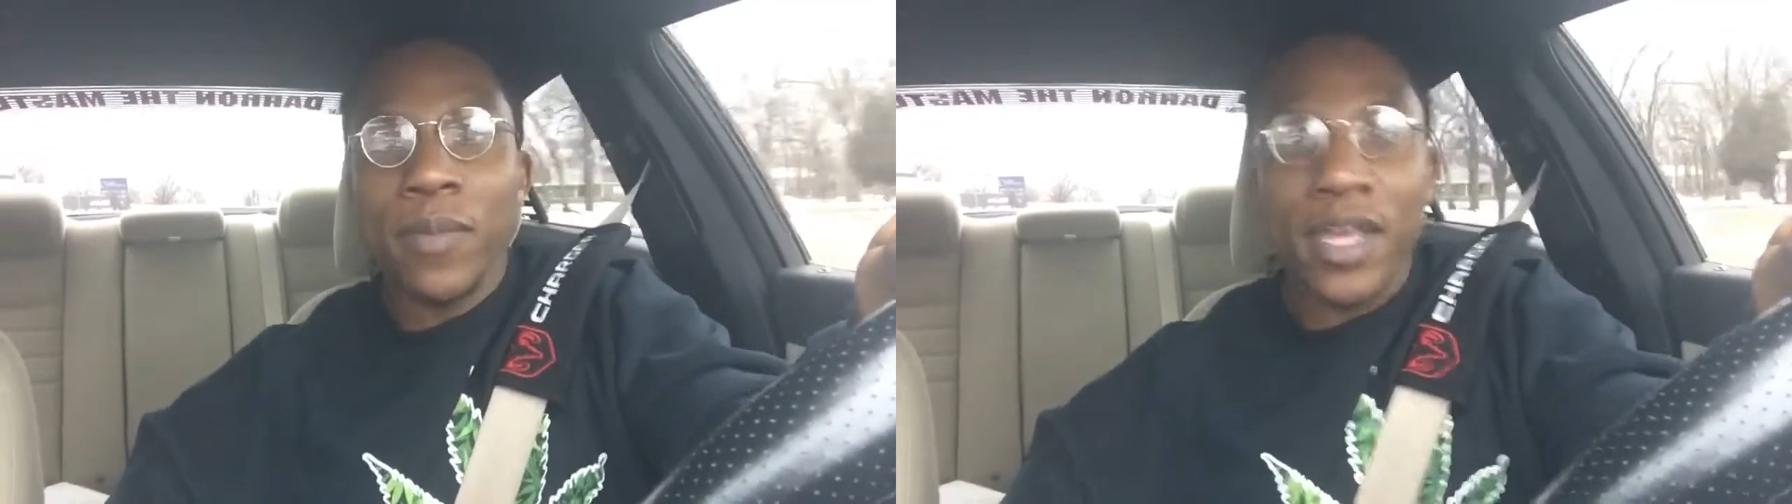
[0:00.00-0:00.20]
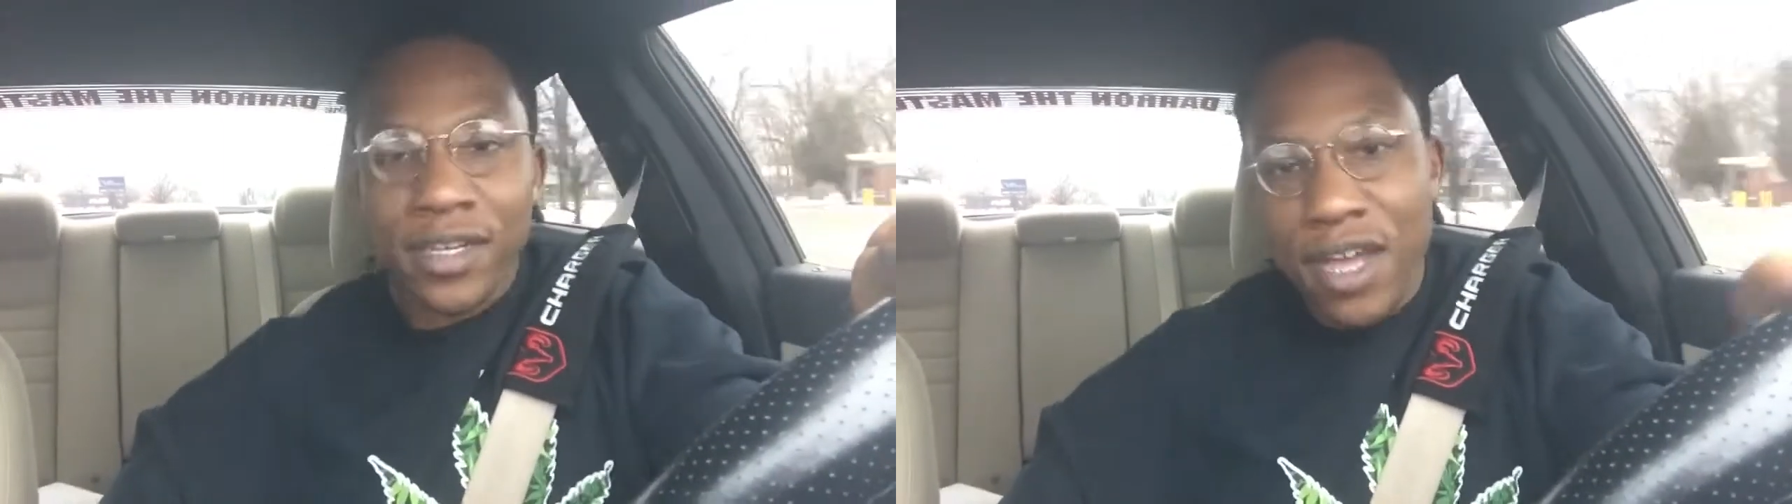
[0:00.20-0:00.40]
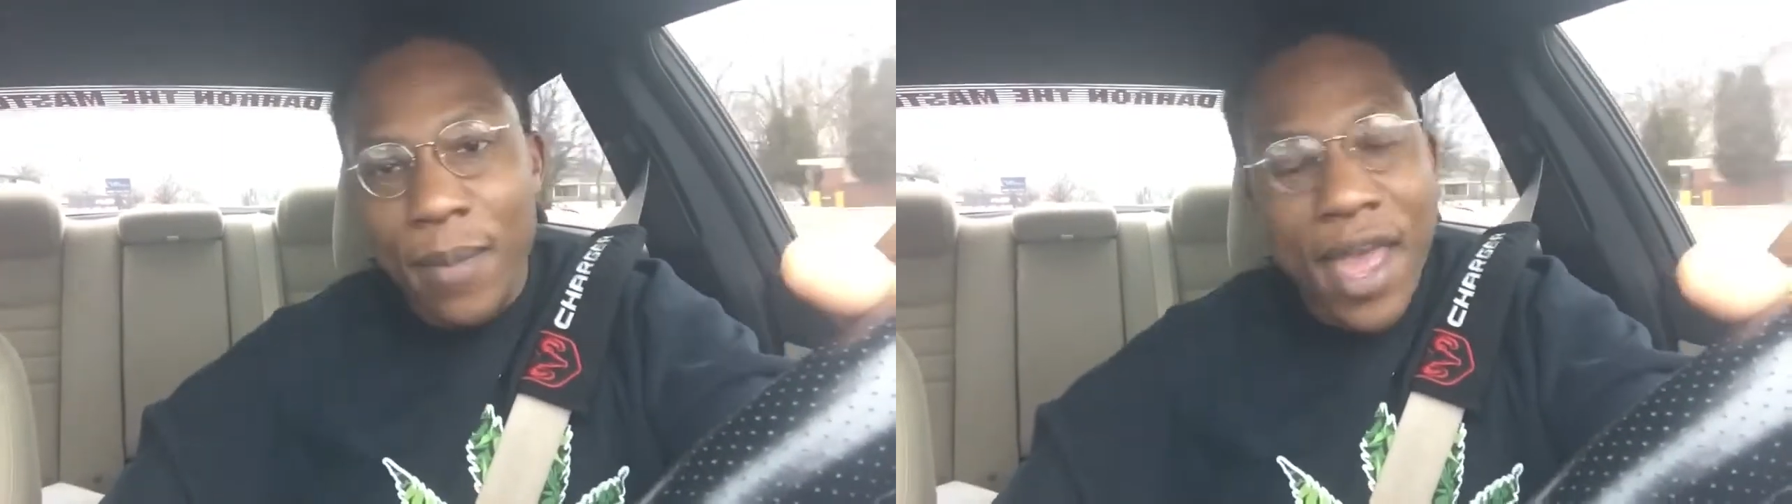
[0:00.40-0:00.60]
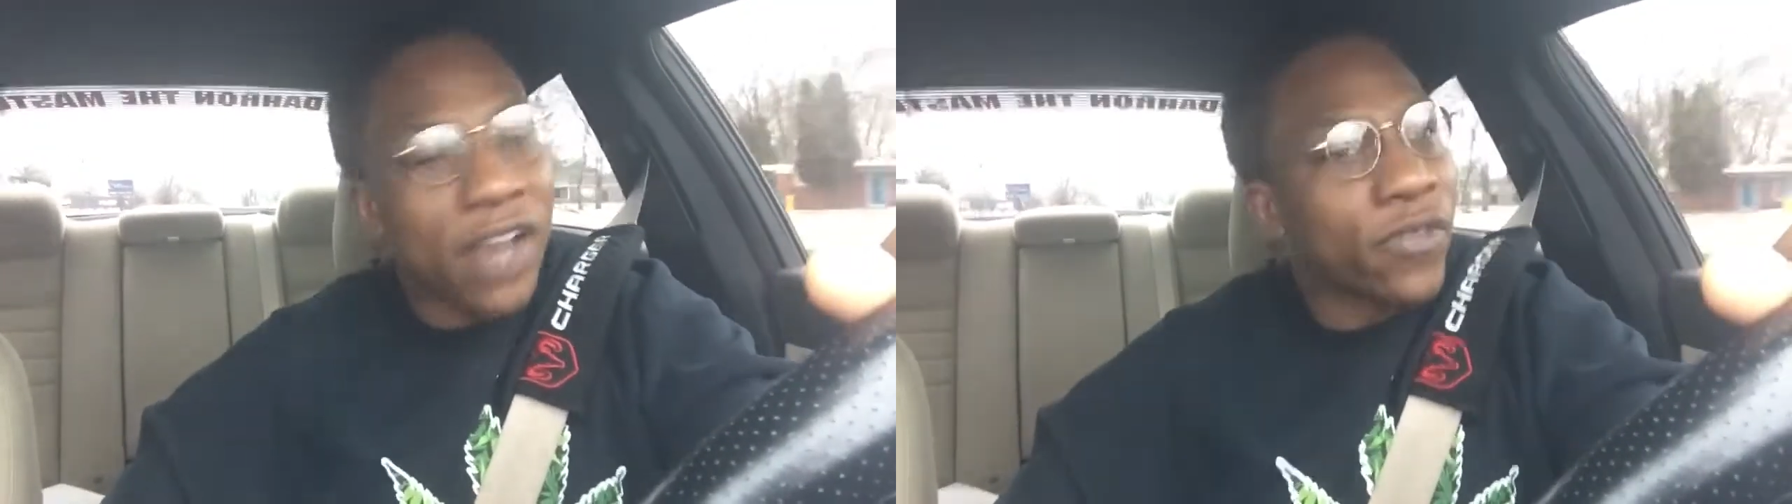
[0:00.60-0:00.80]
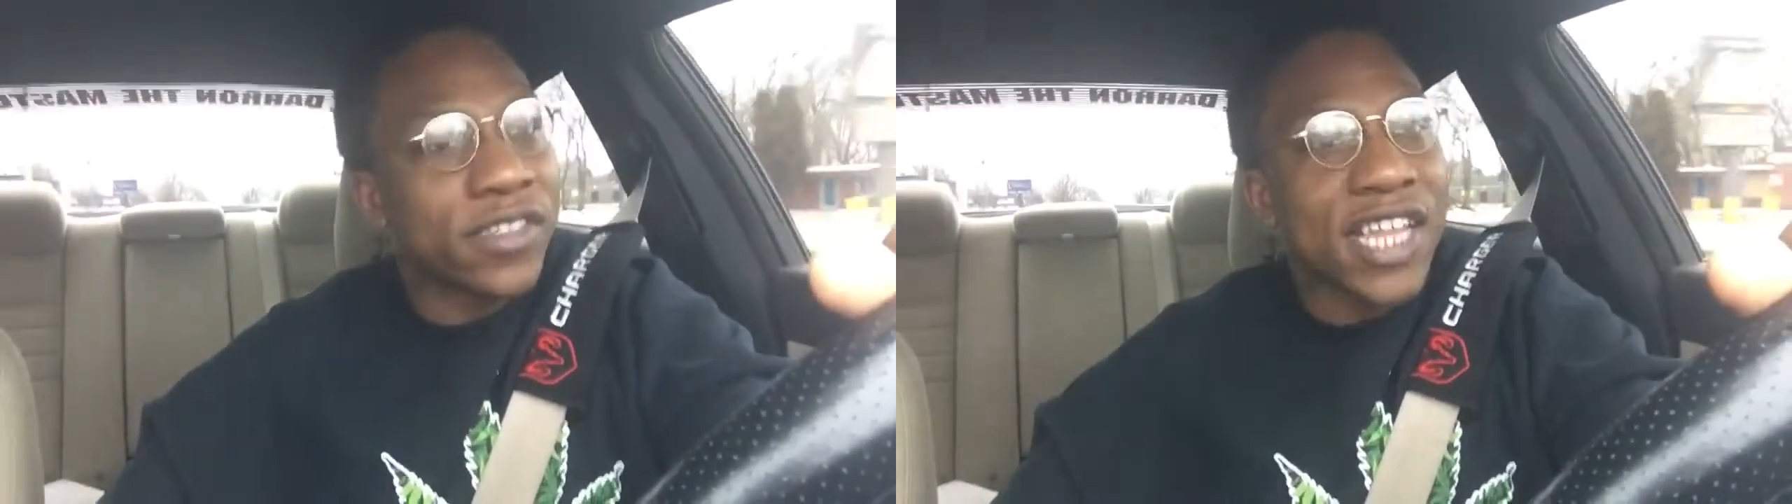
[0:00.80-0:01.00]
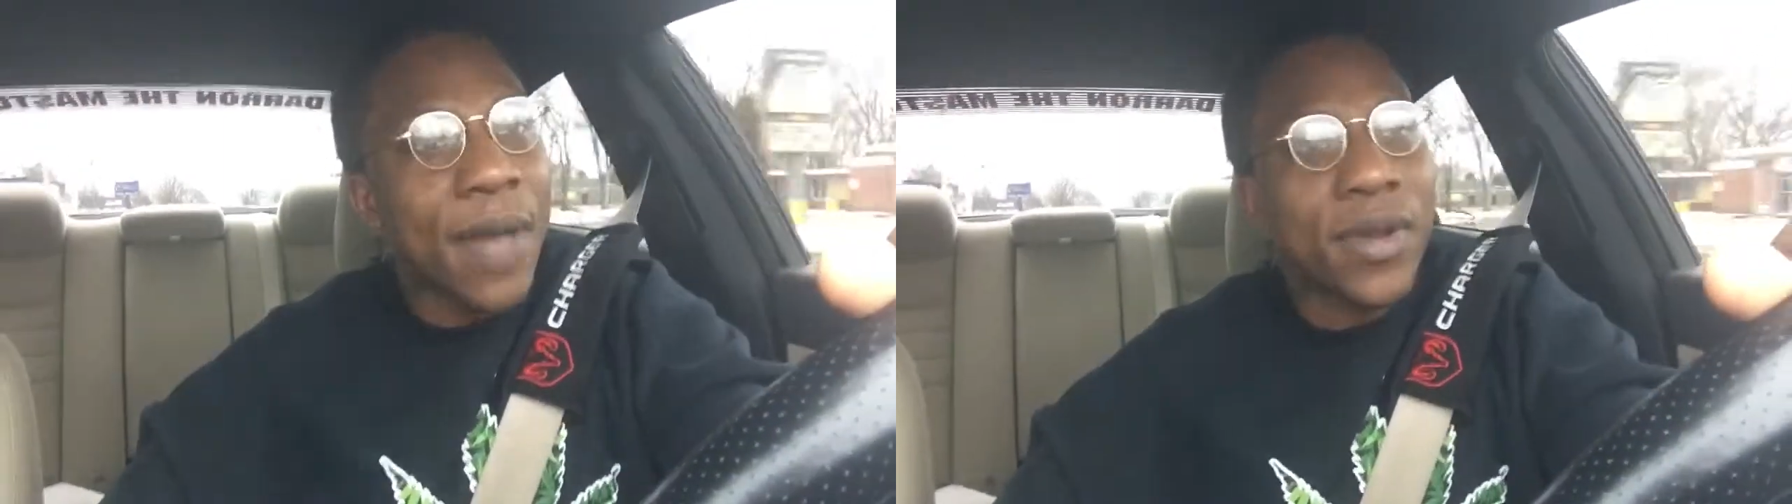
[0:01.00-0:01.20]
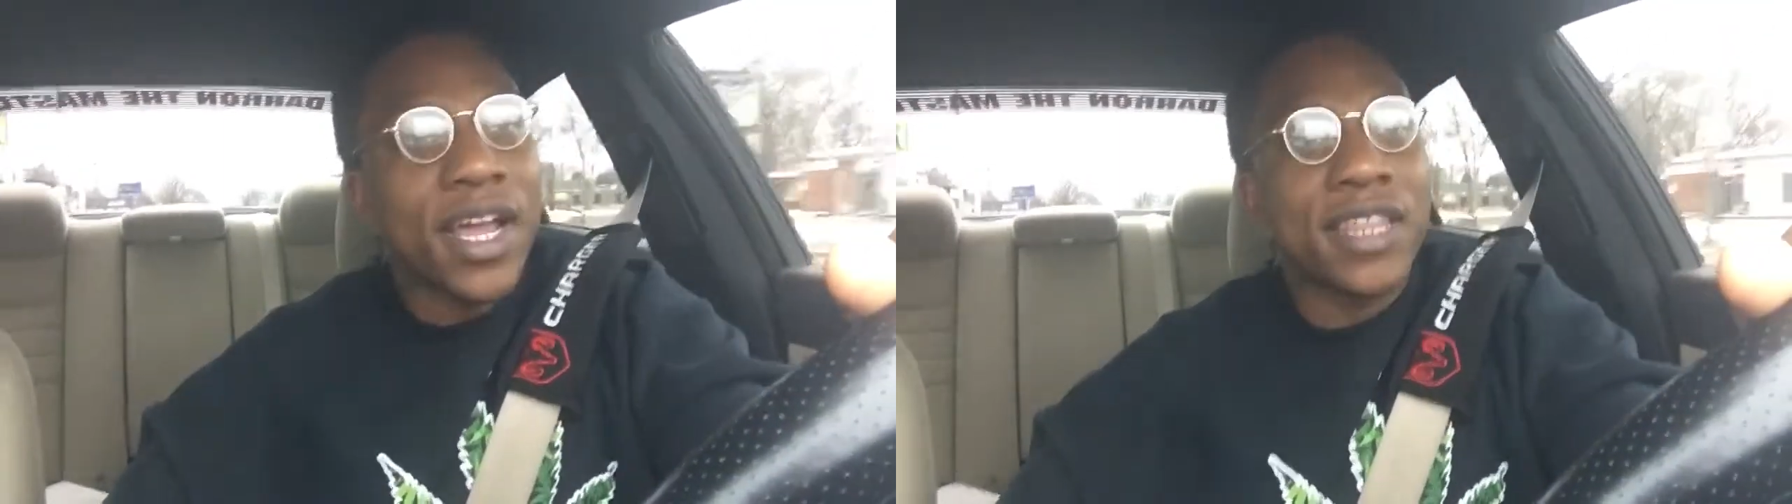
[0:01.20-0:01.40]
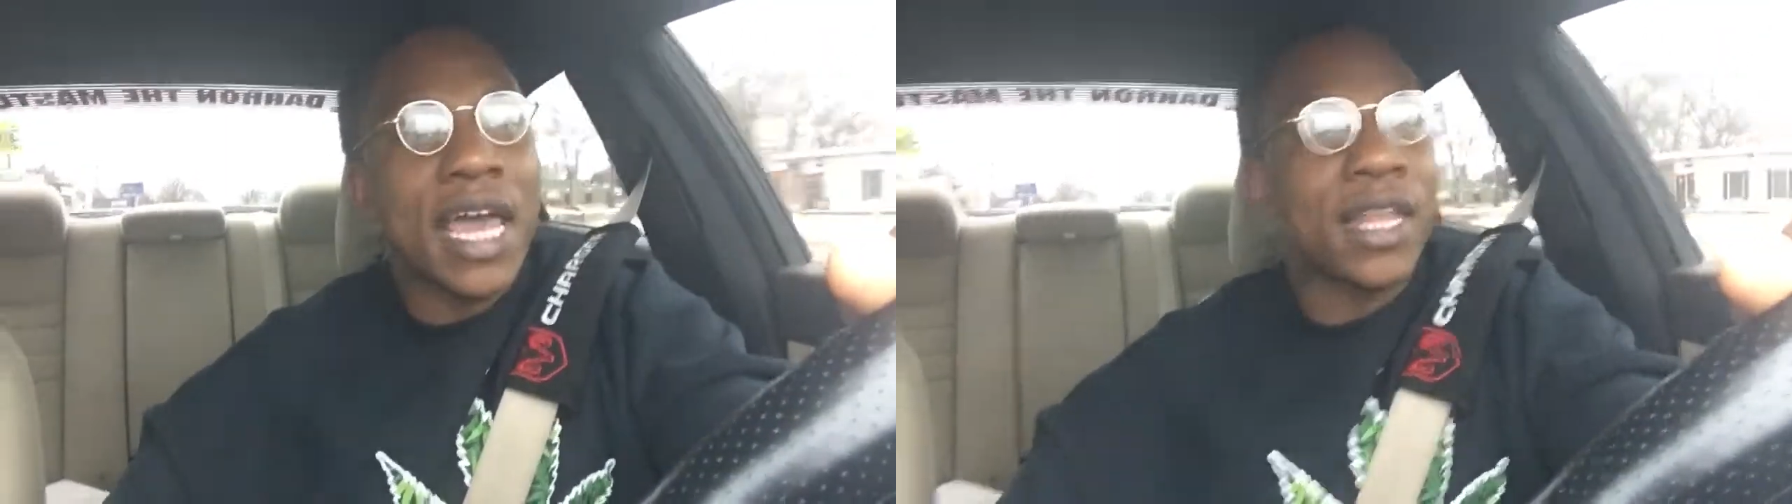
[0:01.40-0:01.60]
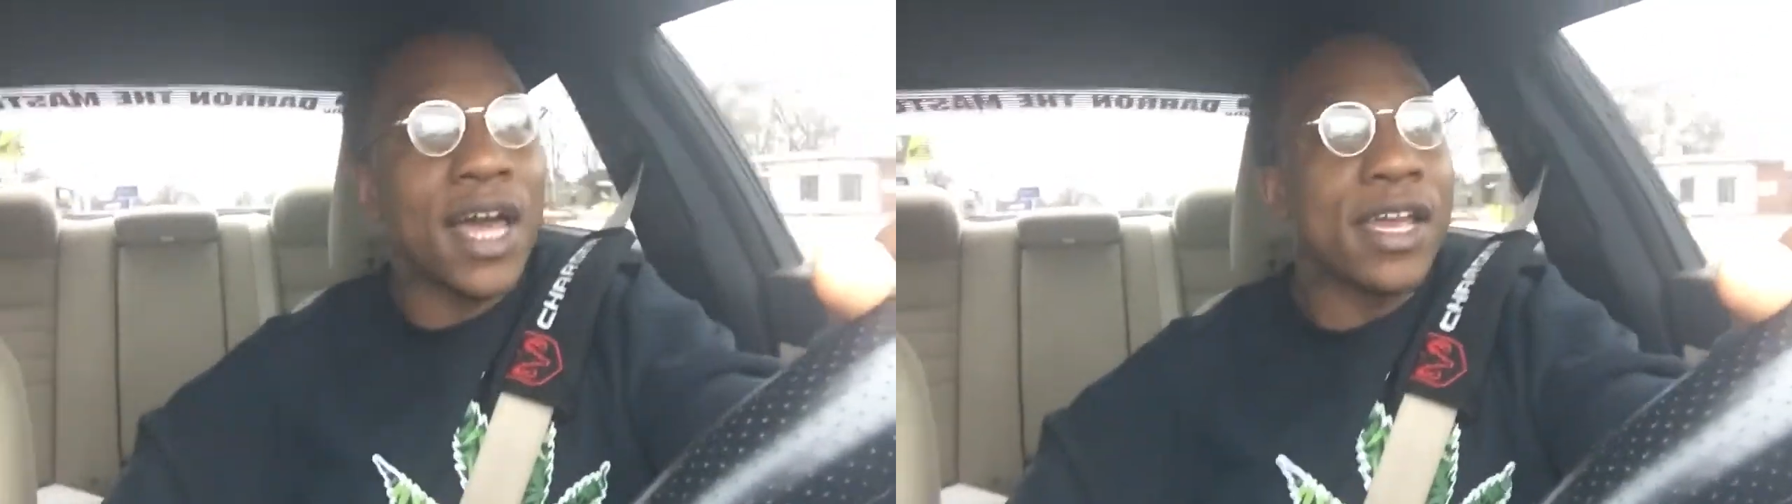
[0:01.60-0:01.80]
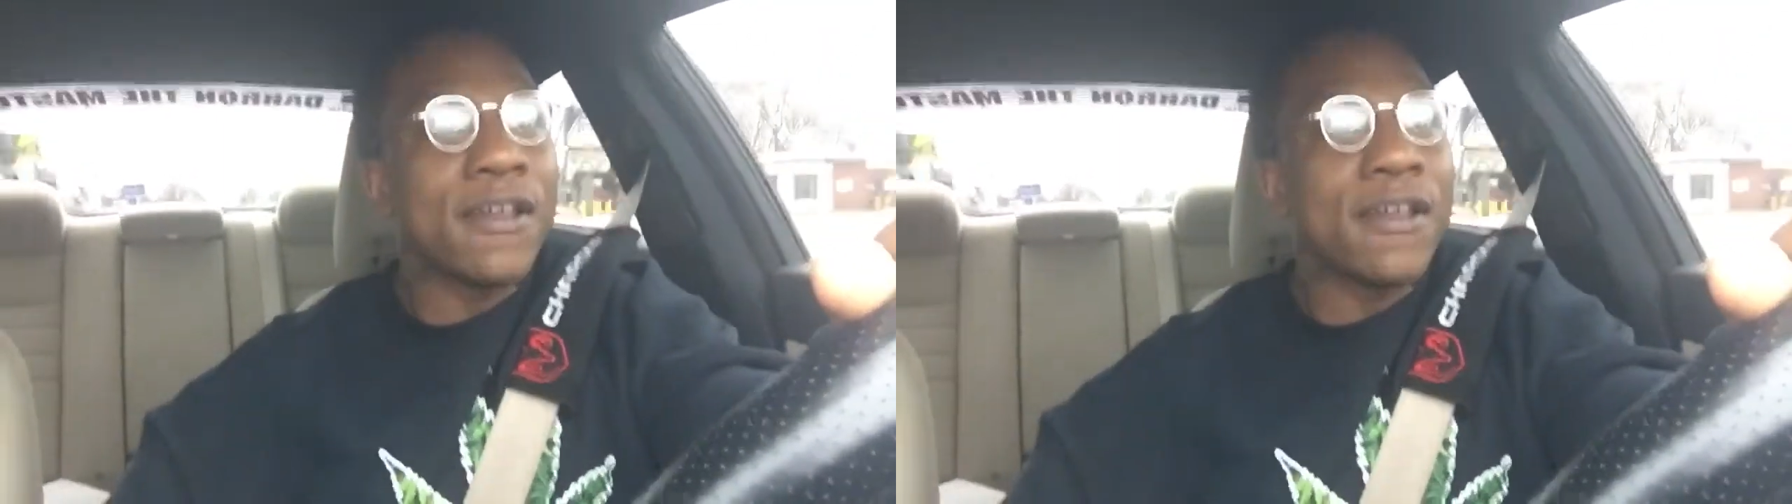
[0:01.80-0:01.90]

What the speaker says: dumbass for stopping at that light.